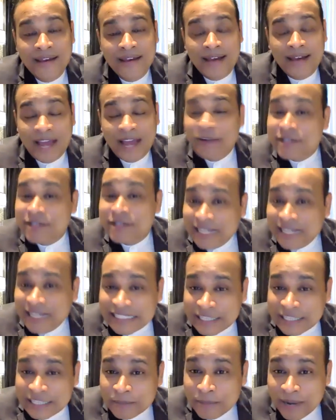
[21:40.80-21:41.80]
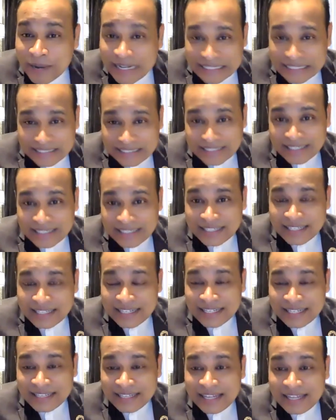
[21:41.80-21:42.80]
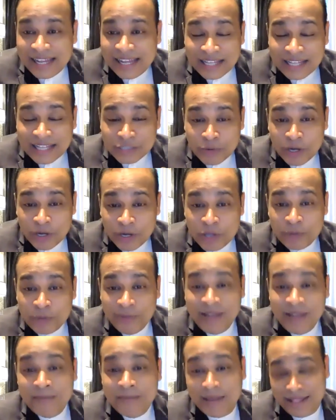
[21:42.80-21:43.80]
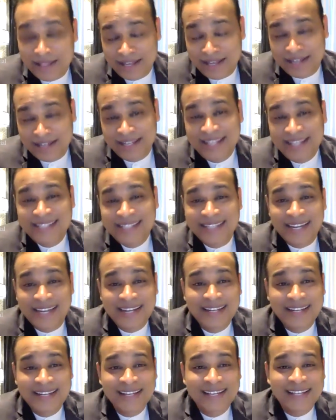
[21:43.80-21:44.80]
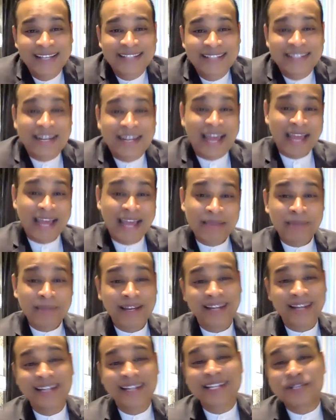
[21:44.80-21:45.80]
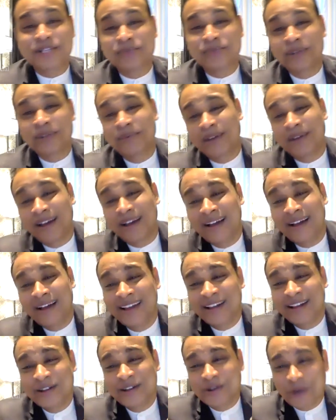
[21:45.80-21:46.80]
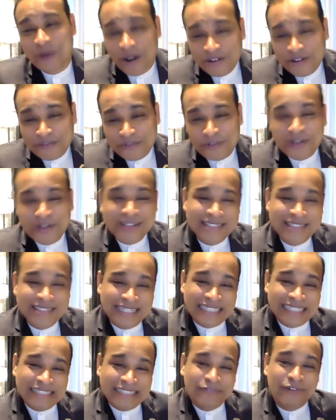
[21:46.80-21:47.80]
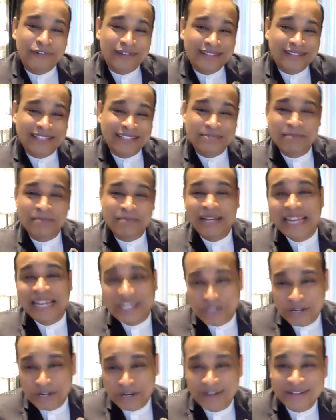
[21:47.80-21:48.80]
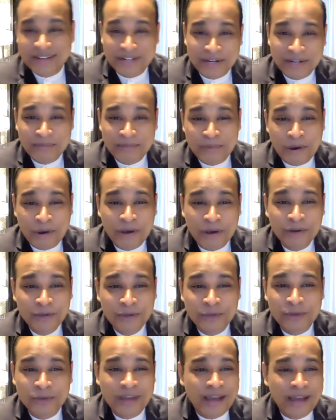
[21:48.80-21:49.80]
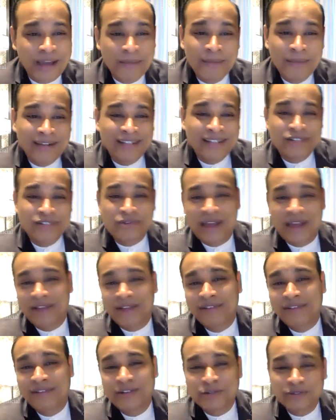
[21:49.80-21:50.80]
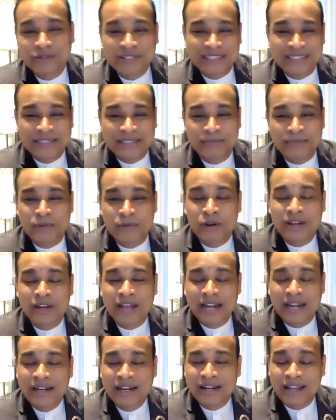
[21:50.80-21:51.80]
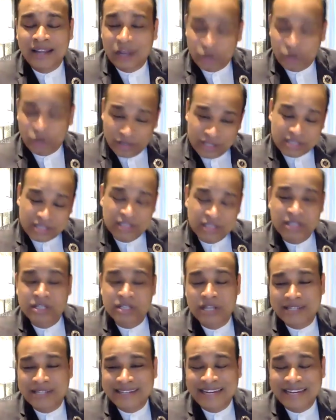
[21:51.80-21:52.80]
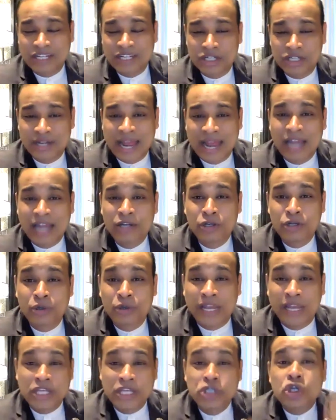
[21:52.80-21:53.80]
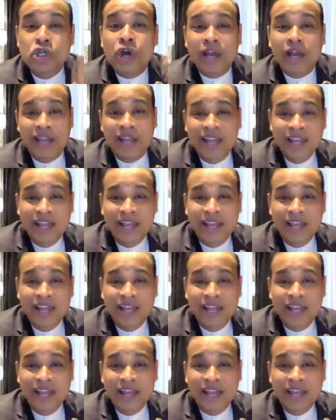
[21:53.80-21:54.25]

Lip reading: I was really surprised. Then I asked, what do you mean by that? He said, sir, I am in IndusViva not for just for this Malaysia trip or to come and travel to this small country or this destination and to enjoy.